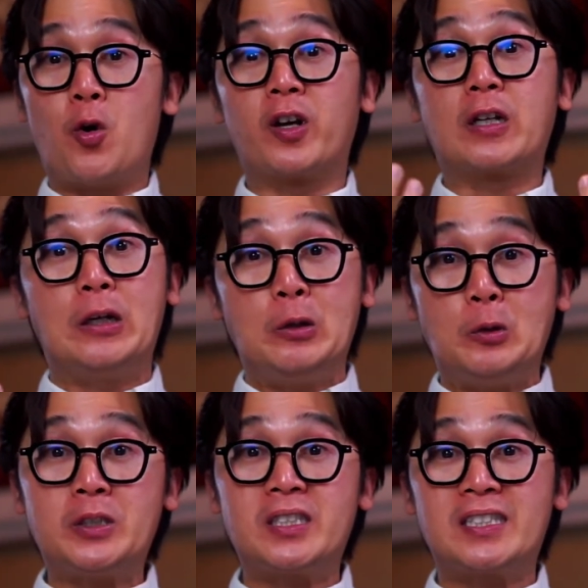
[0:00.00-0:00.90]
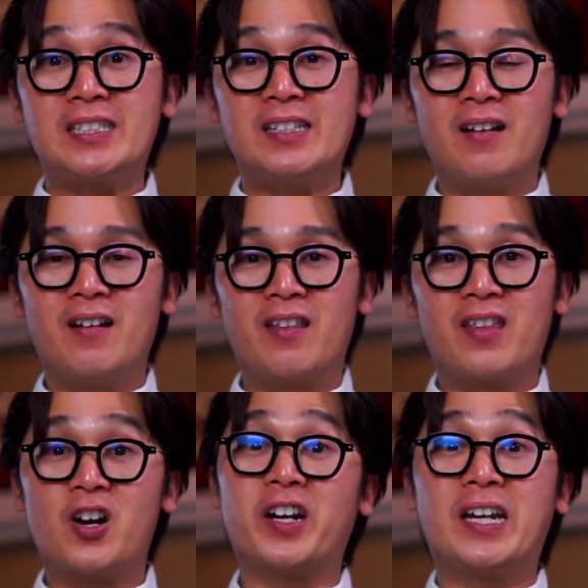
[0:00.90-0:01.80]
or clues
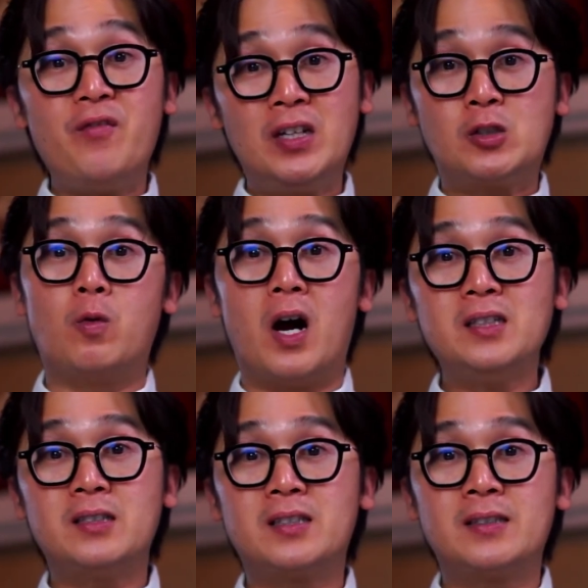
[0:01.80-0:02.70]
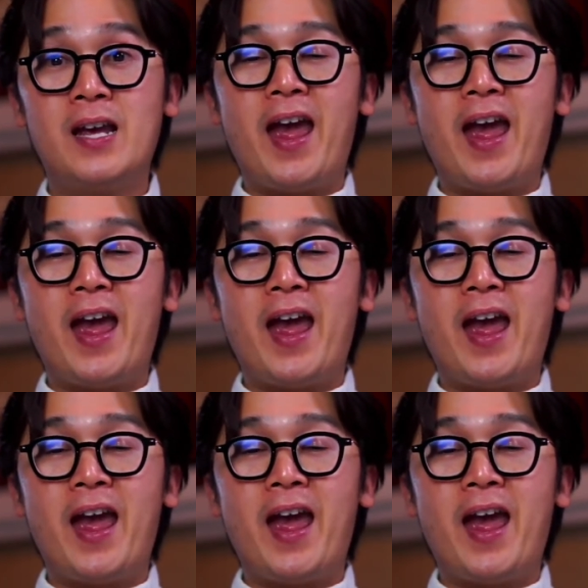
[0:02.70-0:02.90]
that are given to us